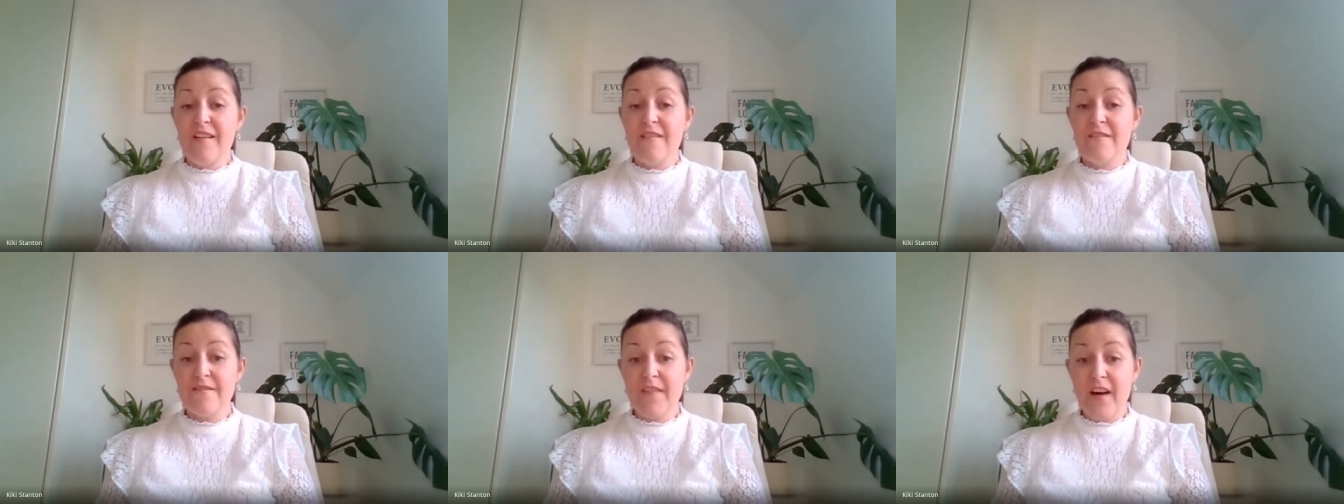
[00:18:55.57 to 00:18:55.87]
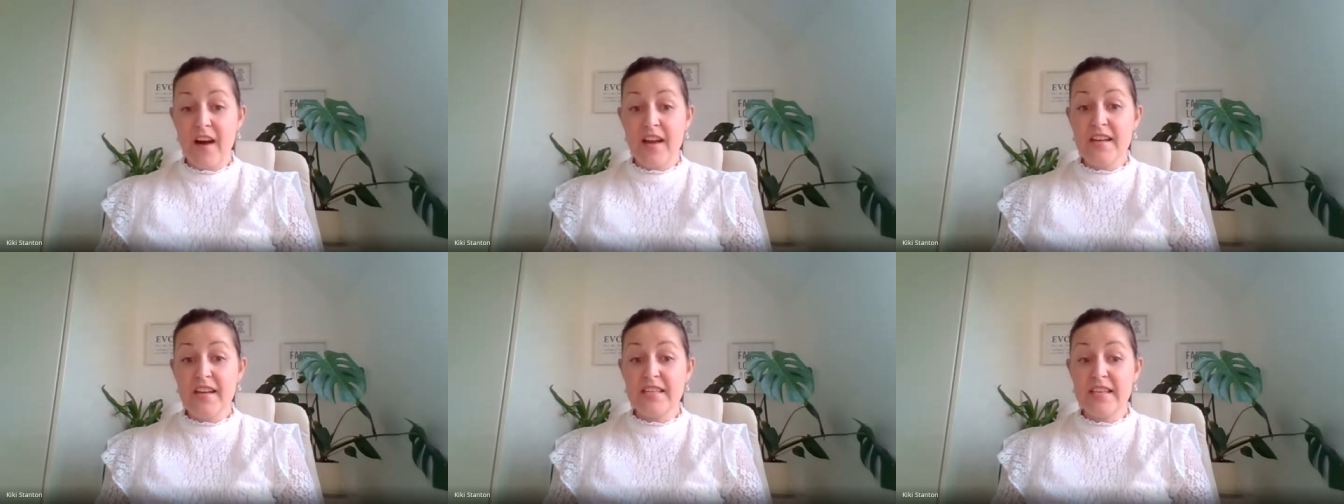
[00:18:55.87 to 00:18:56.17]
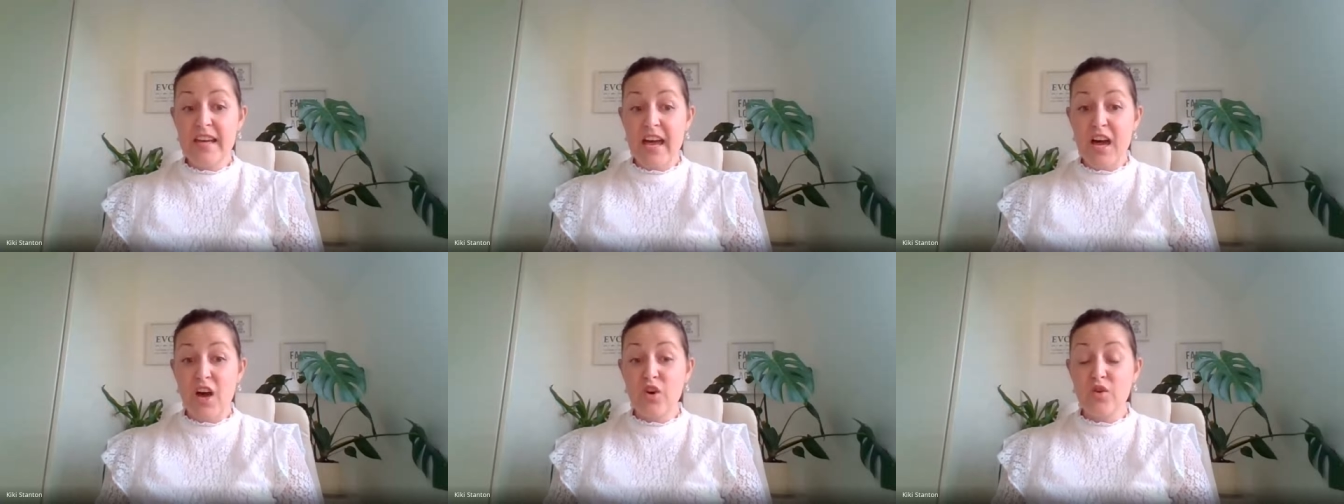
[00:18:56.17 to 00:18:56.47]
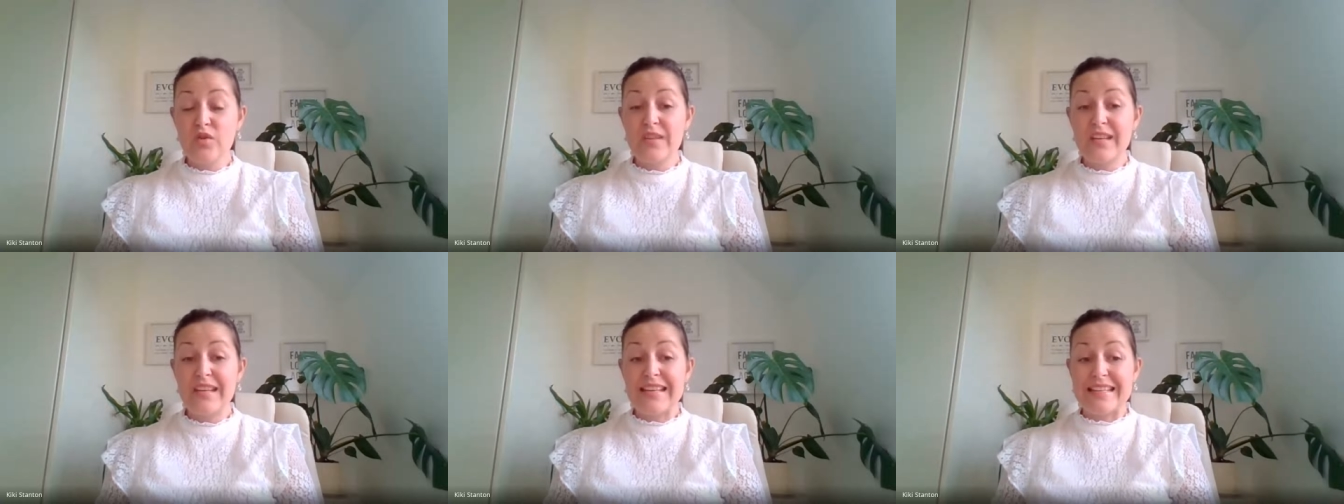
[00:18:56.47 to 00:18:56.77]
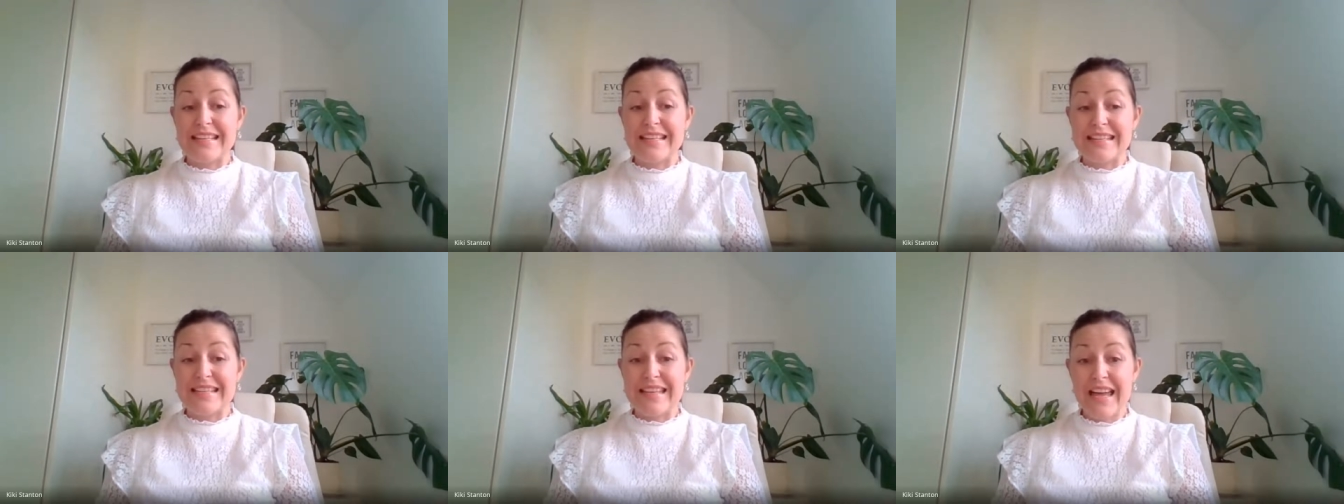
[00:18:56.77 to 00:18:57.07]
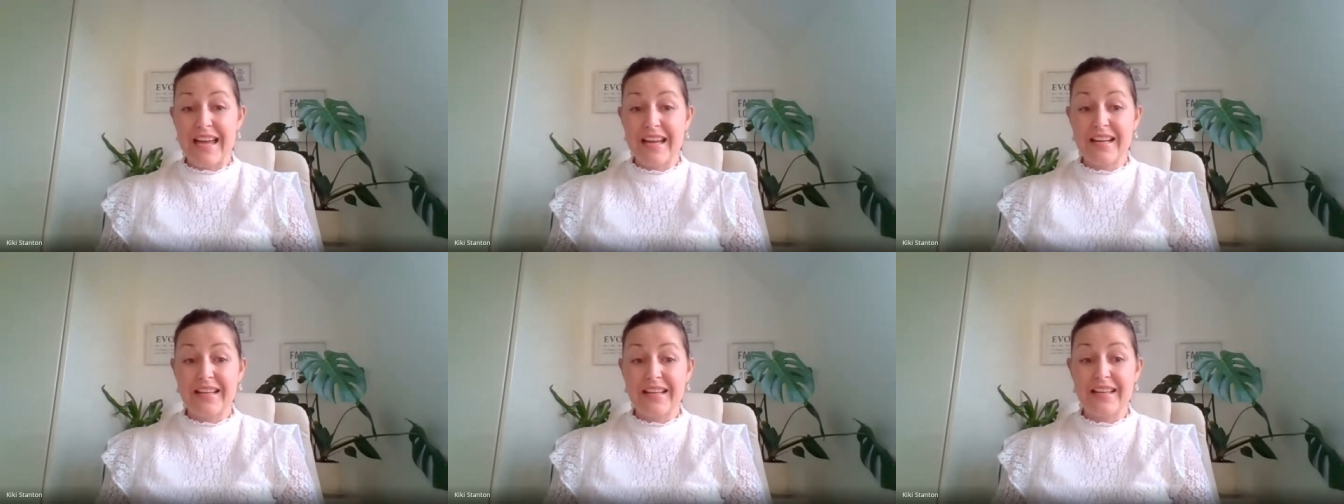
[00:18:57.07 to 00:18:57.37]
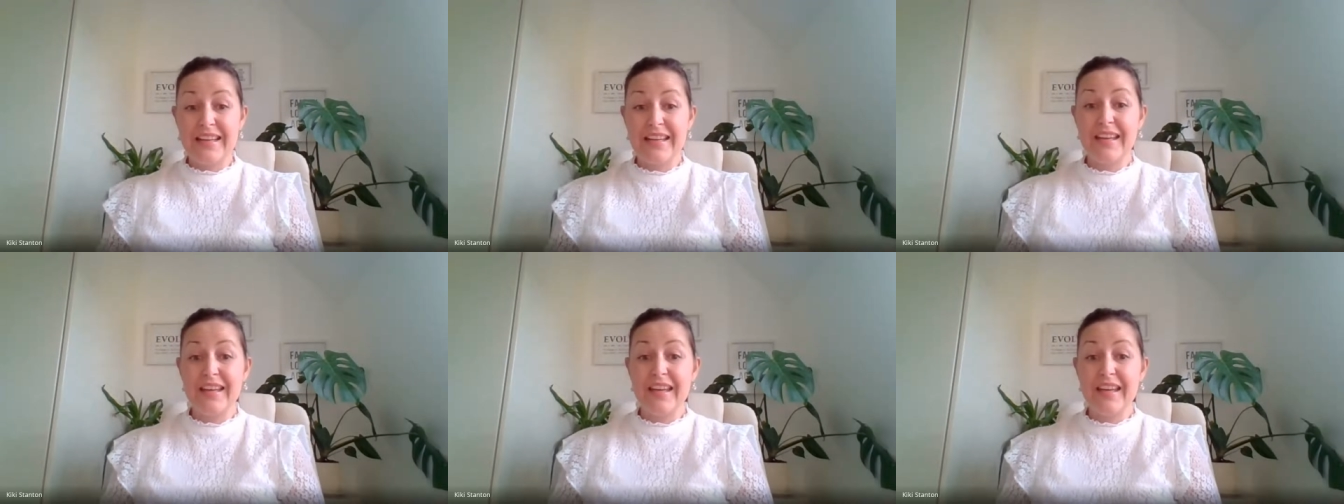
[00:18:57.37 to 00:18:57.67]
Find out
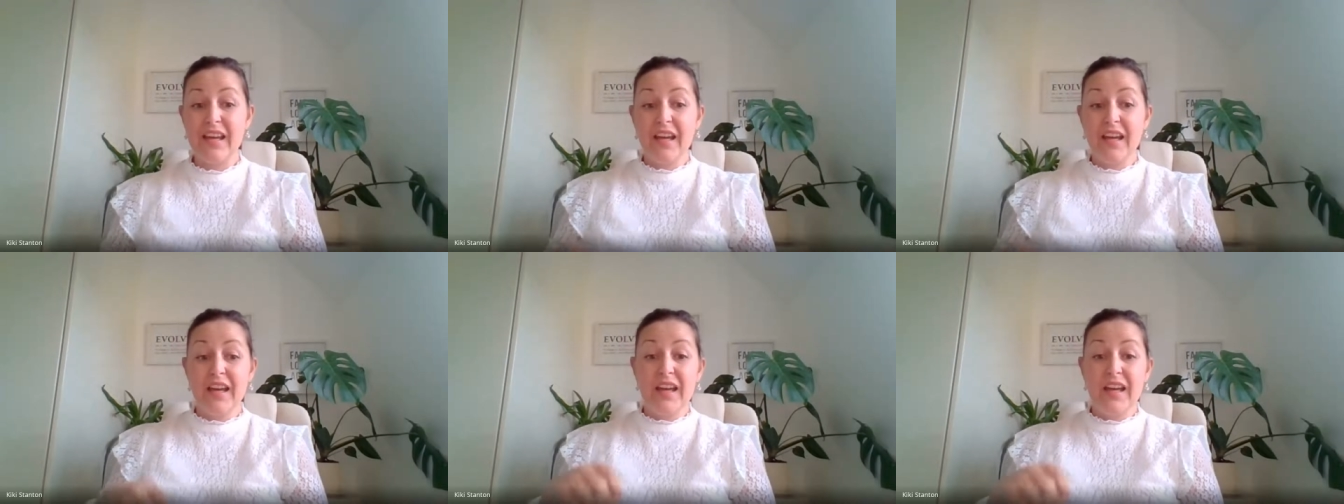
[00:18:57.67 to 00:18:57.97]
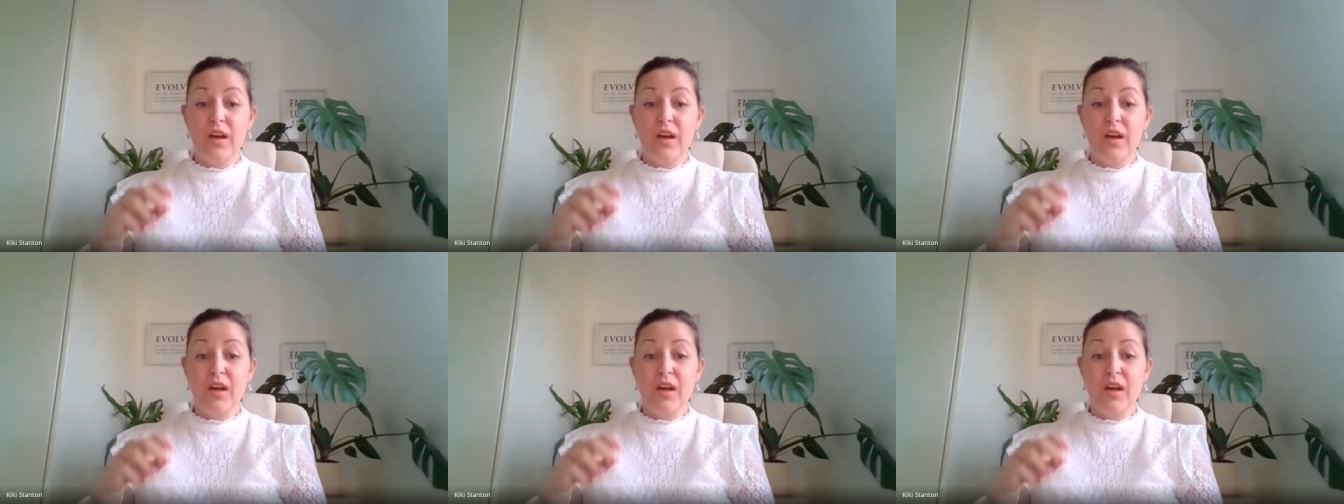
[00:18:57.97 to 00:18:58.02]
exactly